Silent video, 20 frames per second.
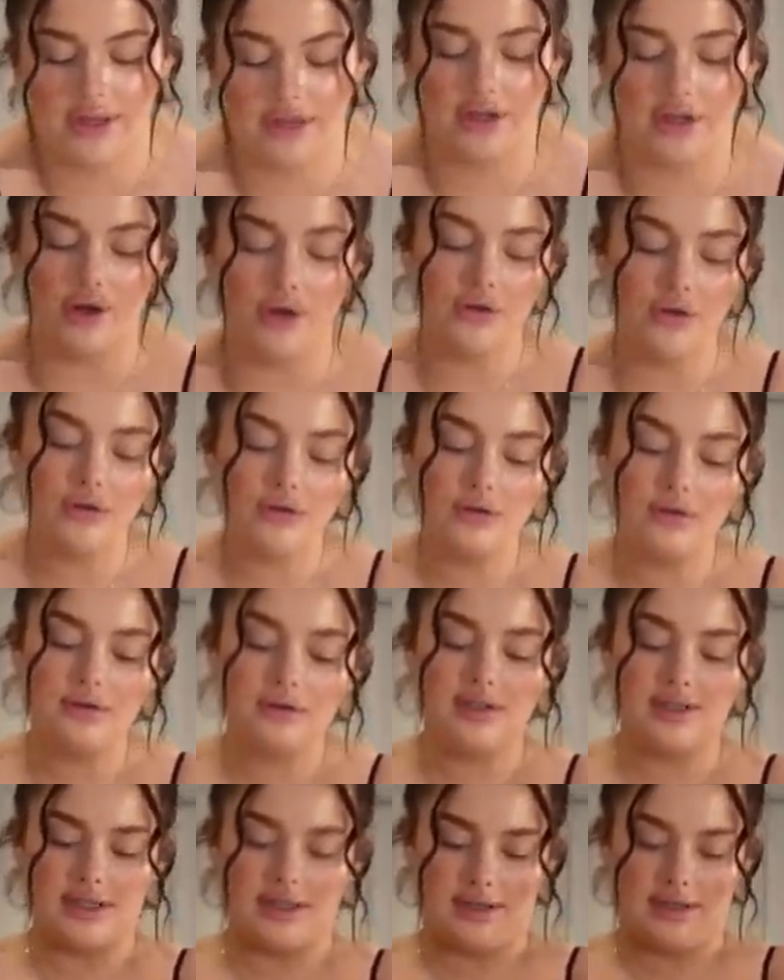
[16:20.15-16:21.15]

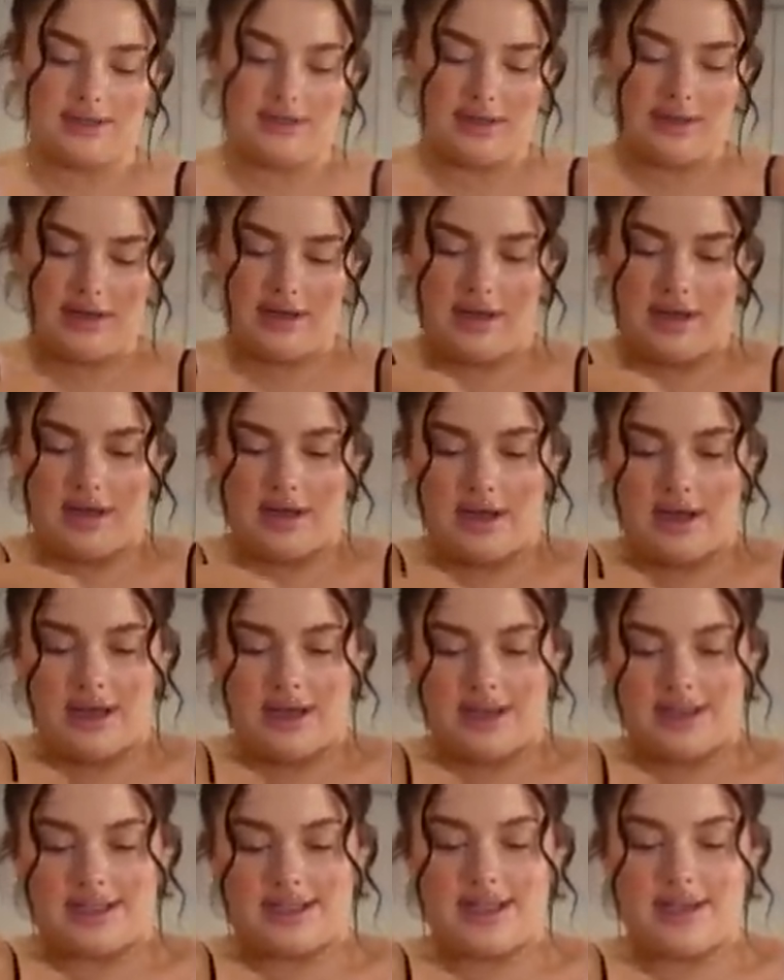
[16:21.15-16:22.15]
gold,
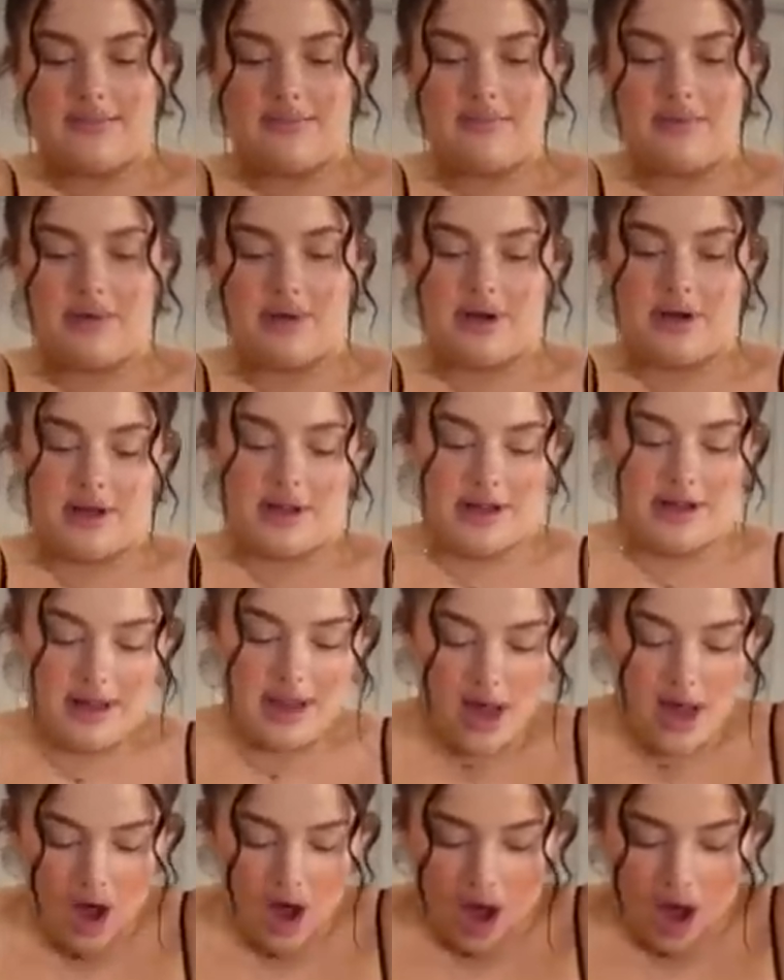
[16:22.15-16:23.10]
simple.